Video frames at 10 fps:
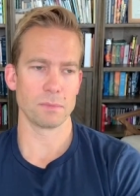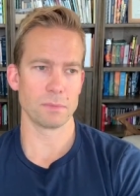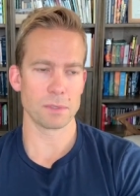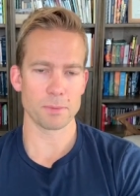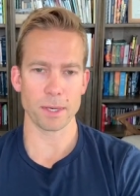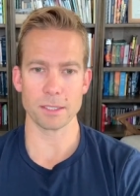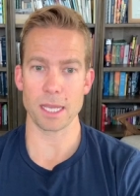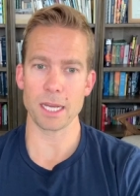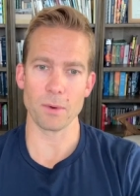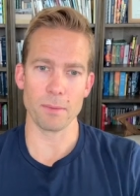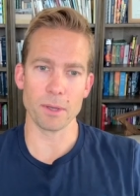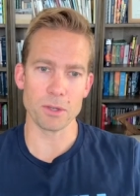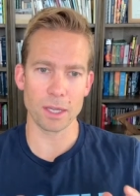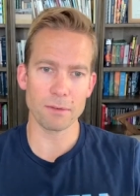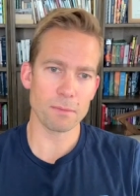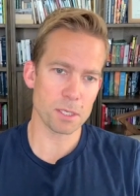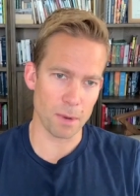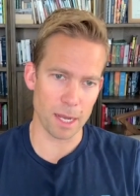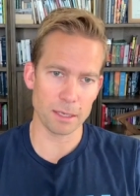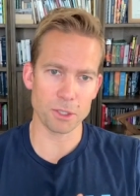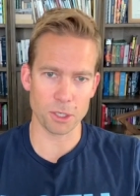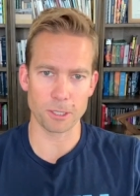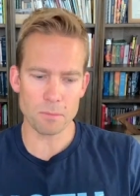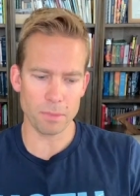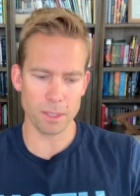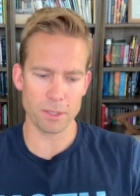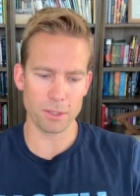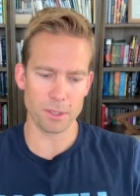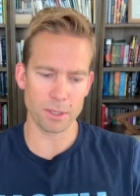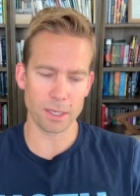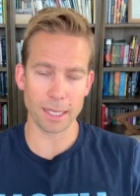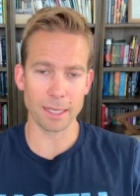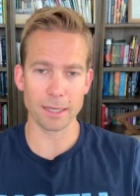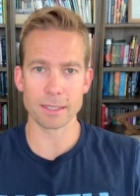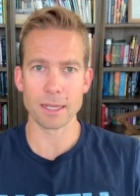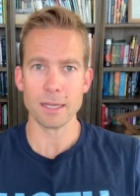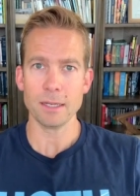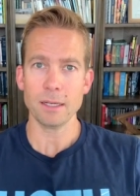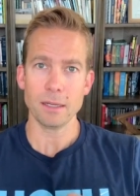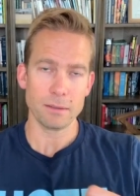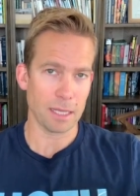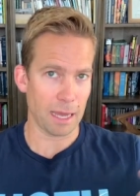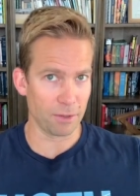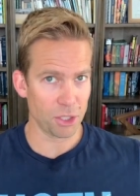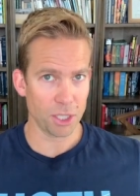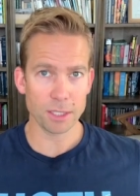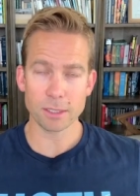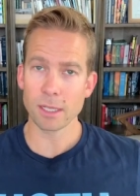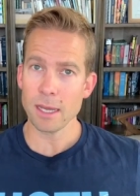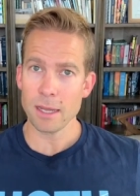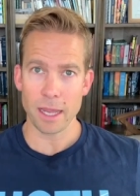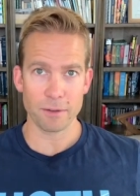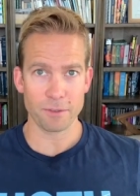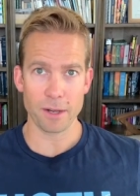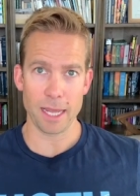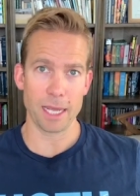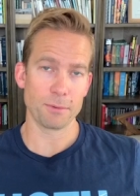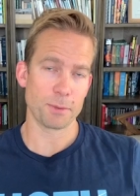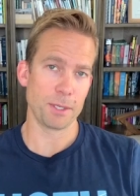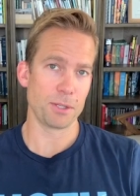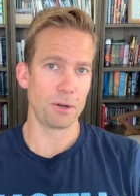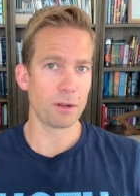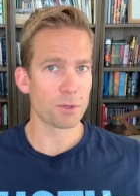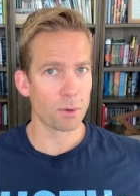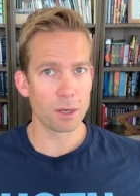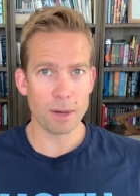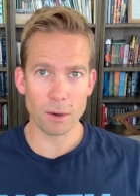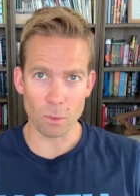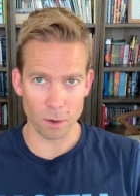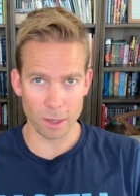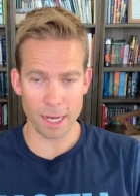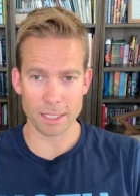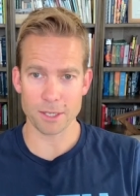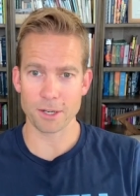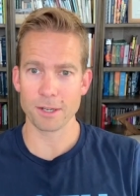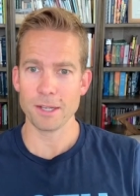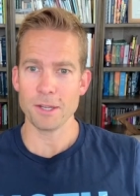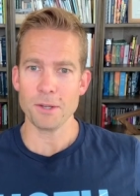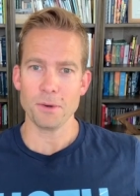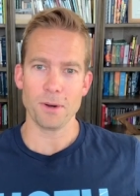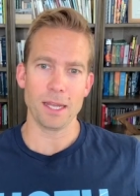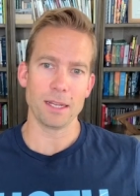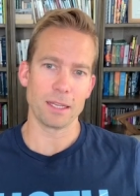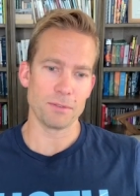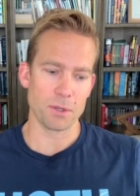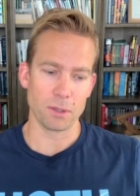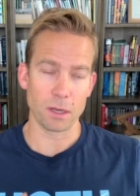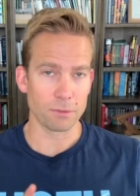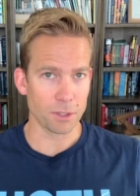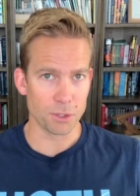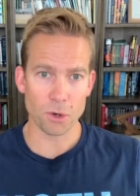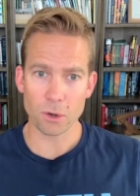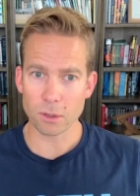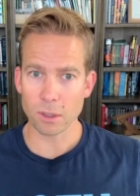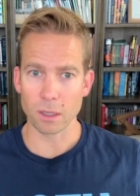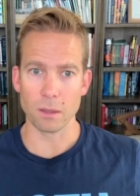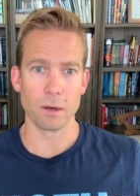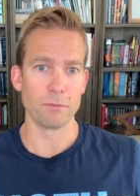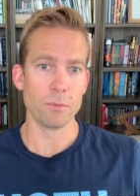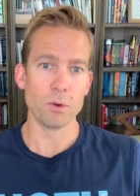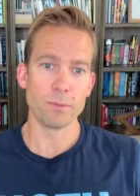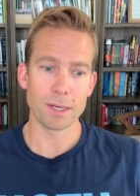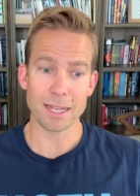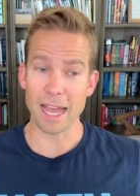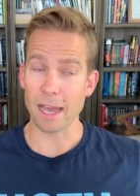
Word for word: spells anyway, but you give up Smite, sure, but you're going to get to have a shield and a free hand, which means you don't have to worry about Warcaster, right? It gives you a lot of control, a lot of movement.